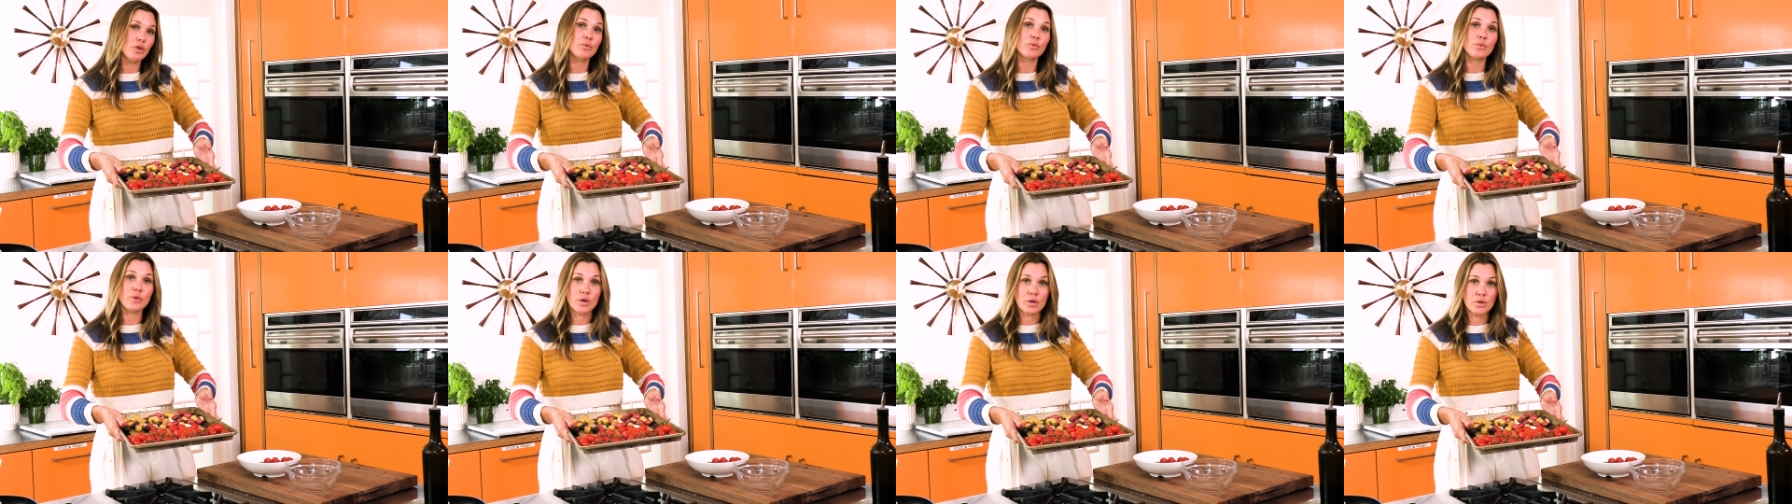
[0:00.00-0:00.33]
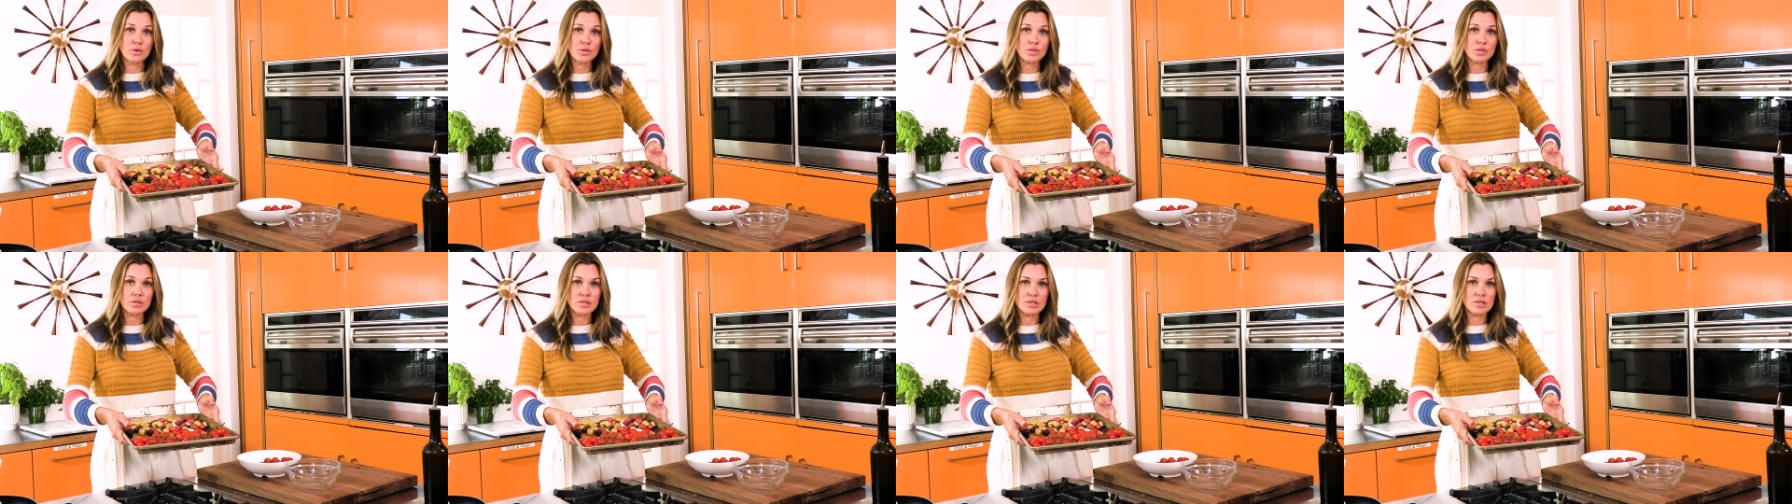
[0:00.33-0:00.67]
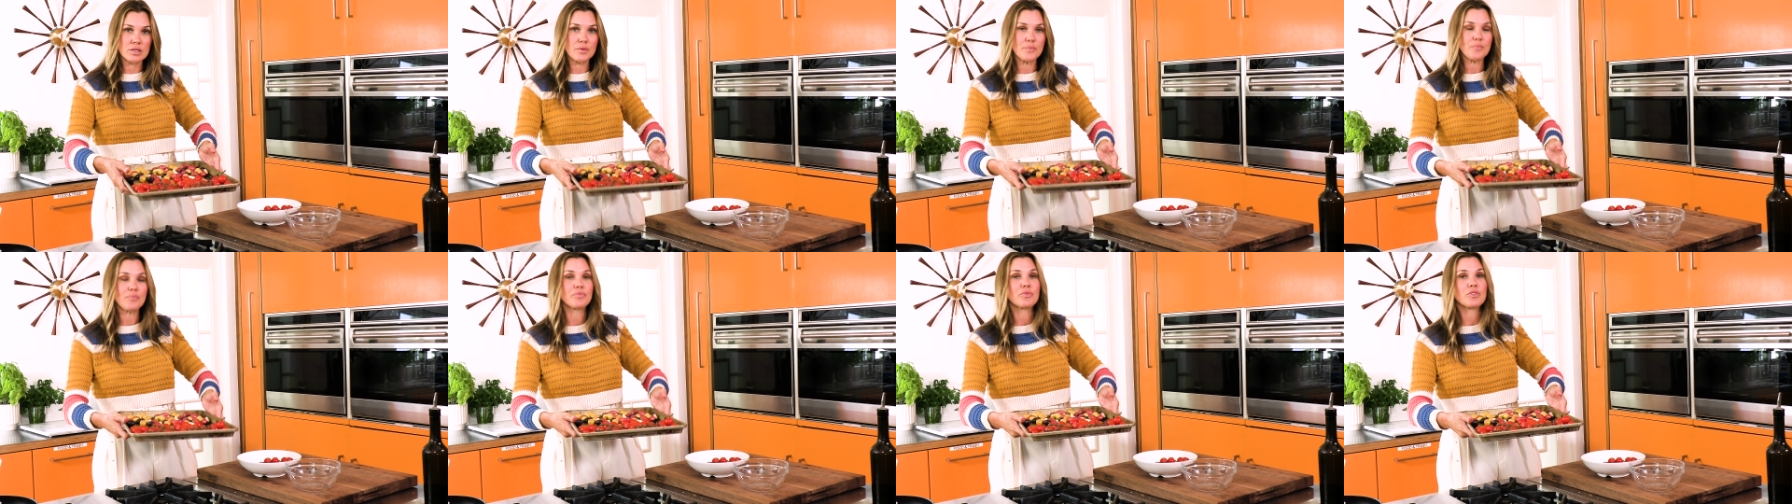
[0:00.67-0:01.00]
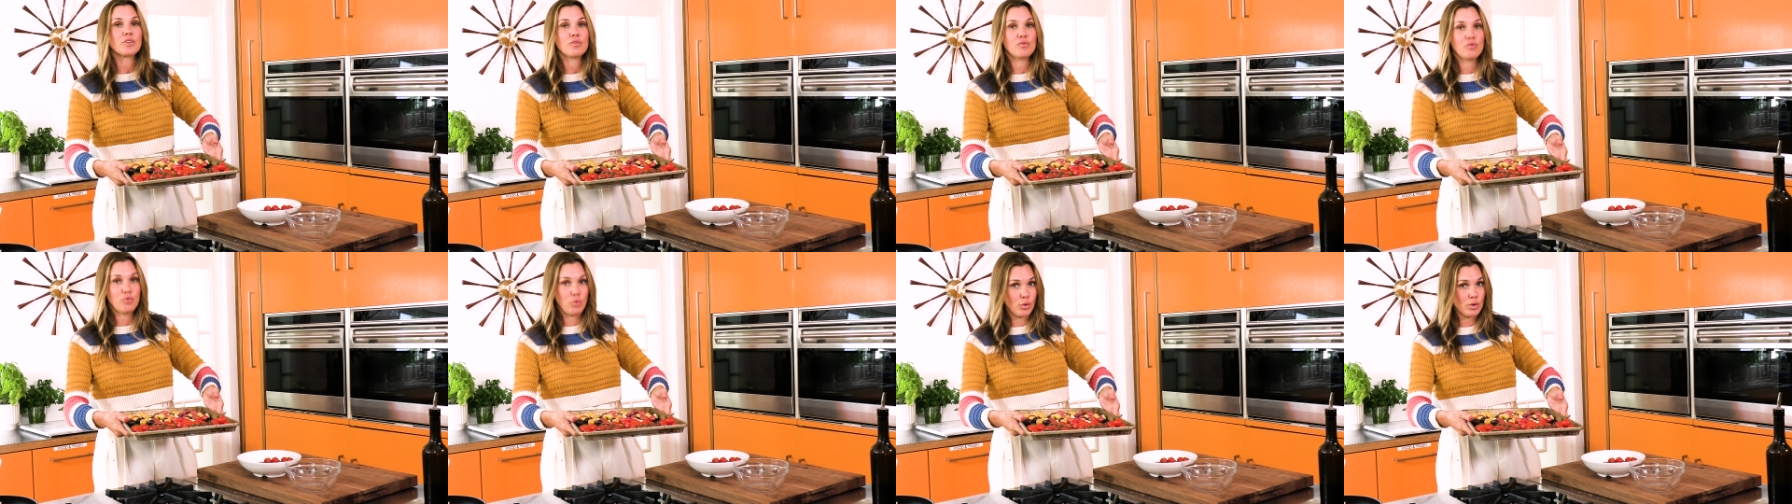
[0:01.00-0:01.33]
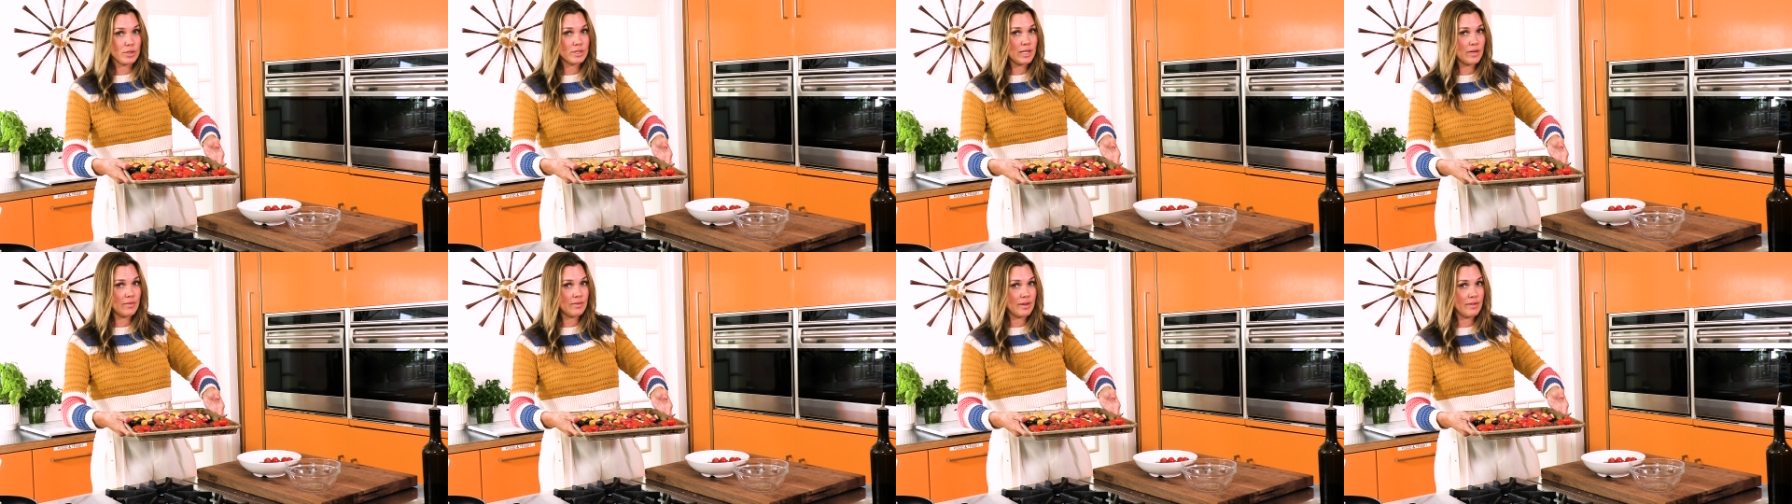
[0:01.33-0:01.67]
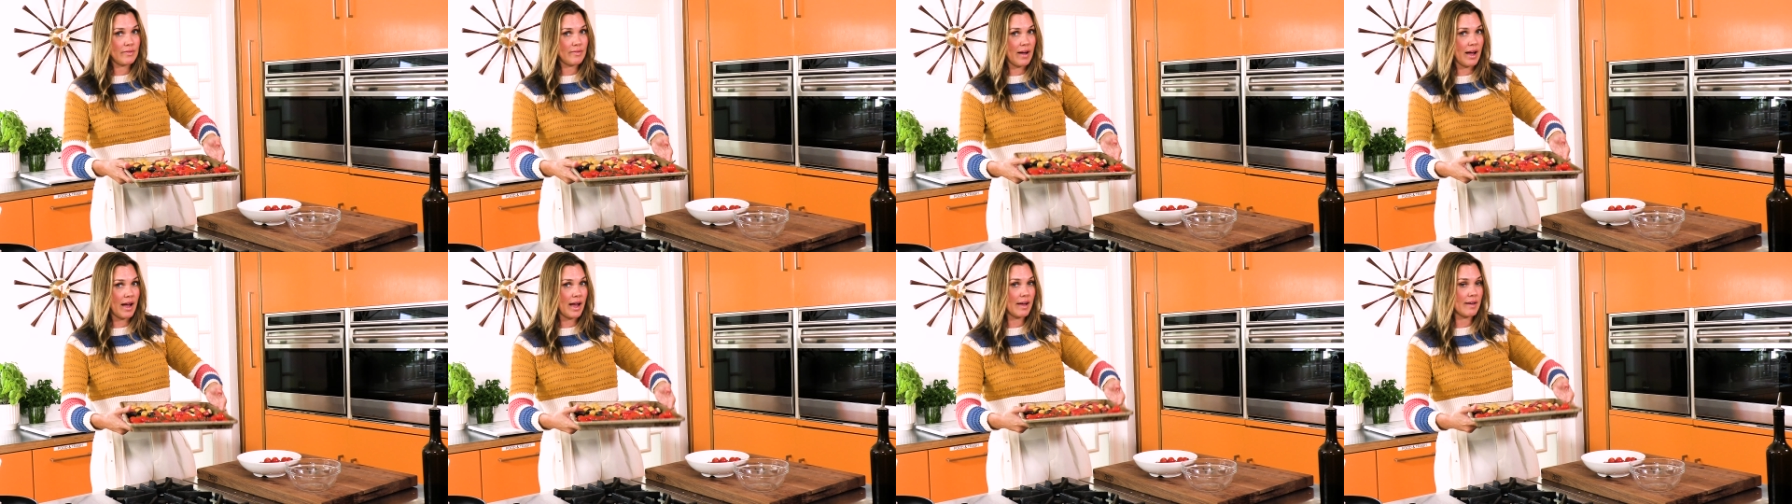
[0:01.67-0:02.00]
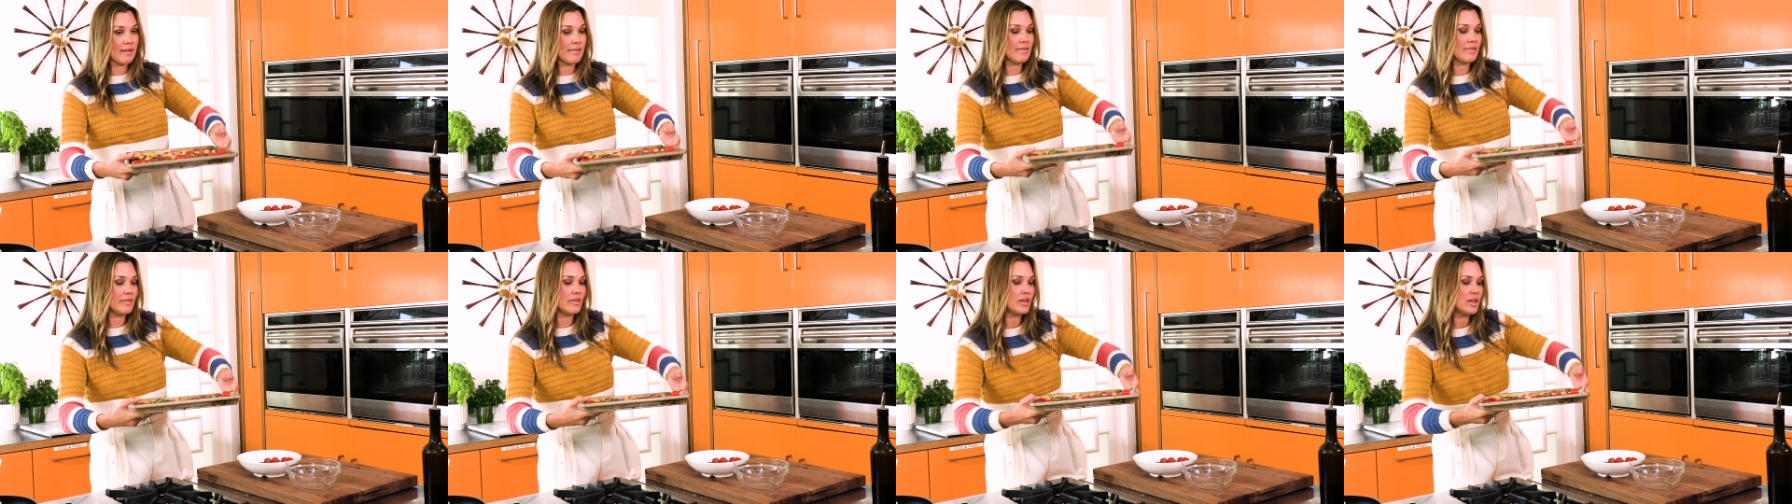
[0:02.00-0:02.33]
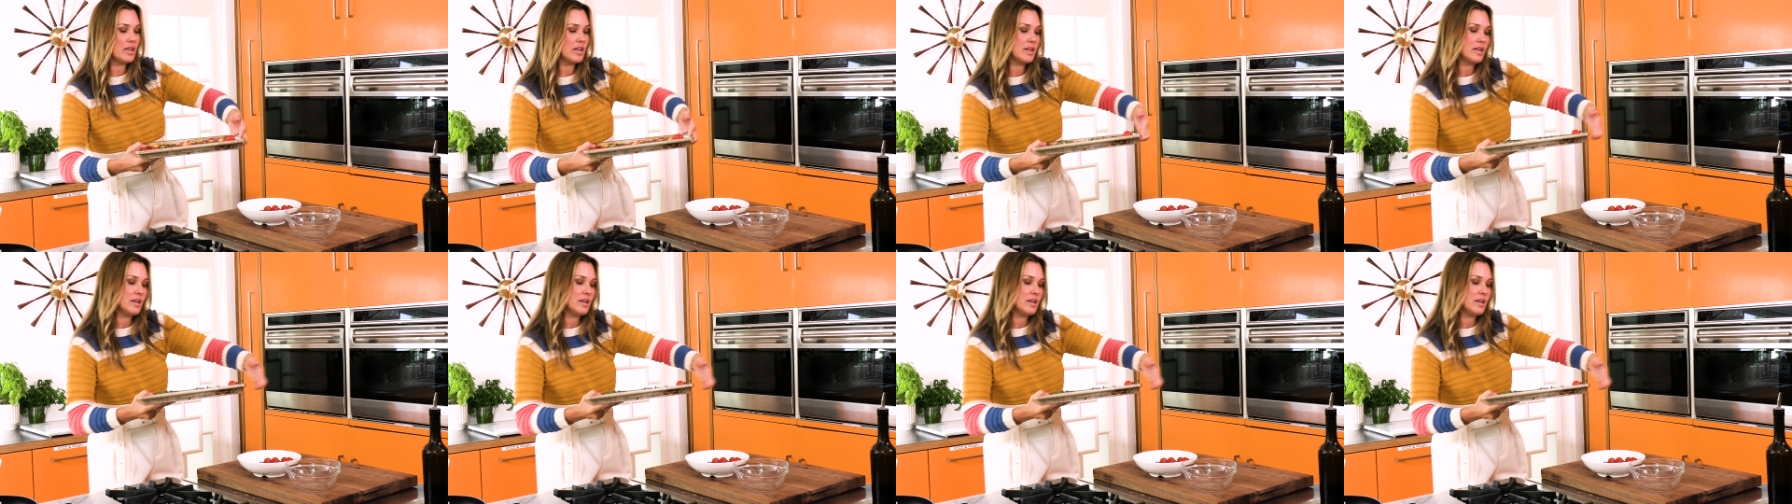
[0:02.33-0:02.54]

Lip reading: on roast, 475,